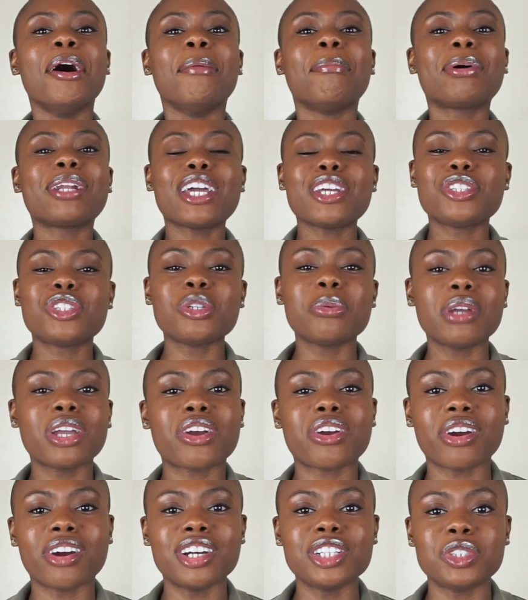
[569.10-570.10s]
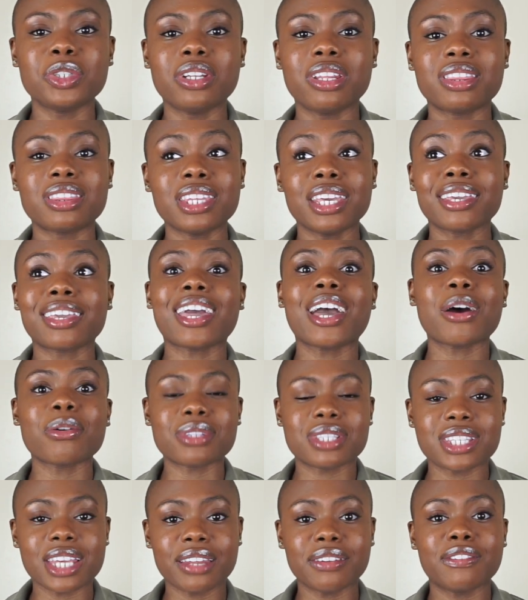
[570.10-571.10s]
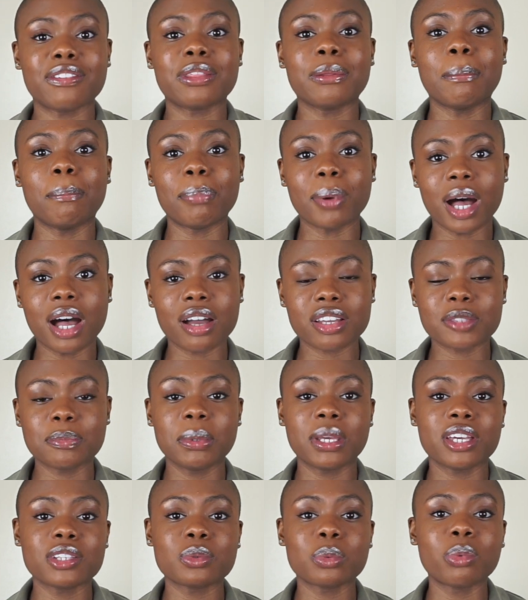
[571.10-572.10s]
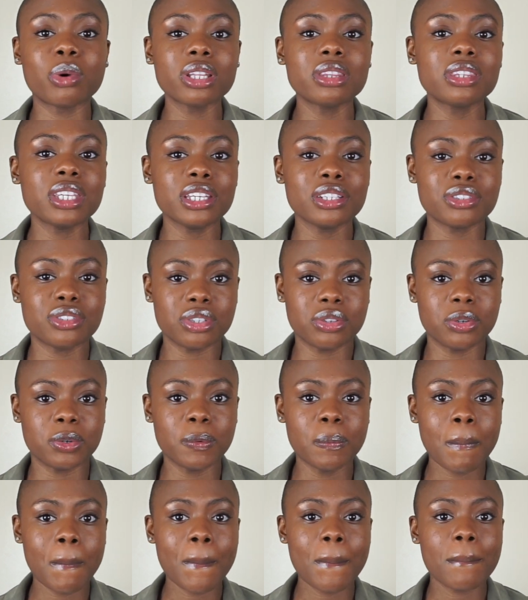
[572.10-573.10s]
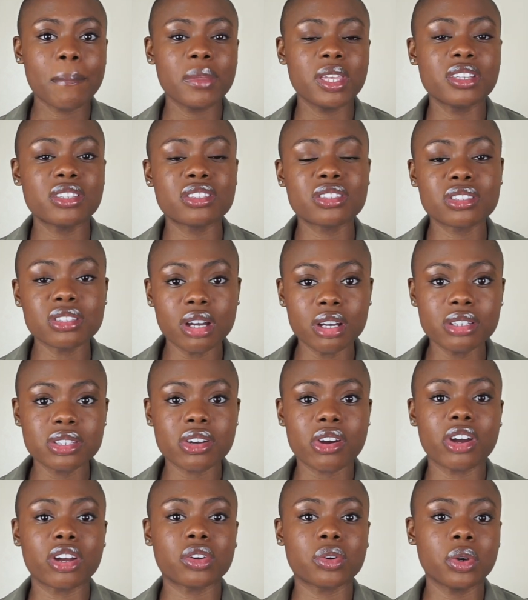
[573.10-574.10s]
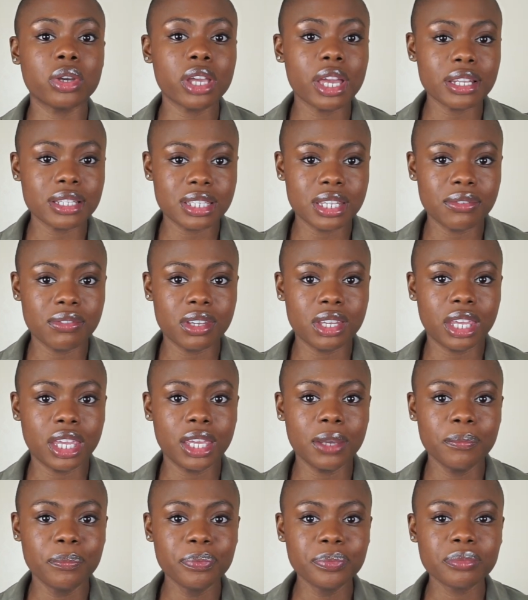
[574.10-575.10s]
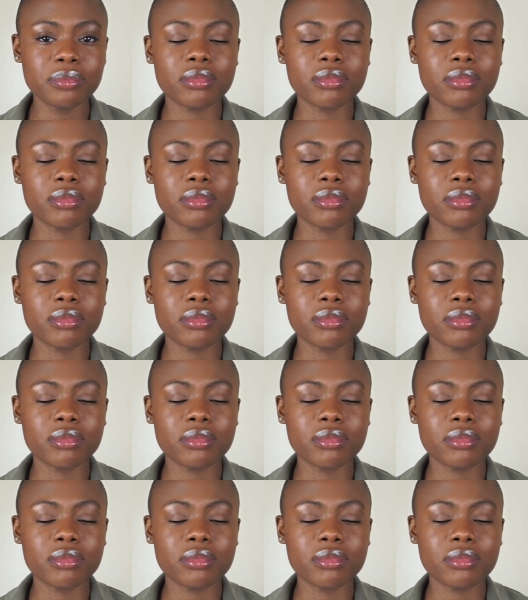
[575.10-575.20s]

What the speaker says: but I do encourage you to think outside of the box because what they do is stunt our creativity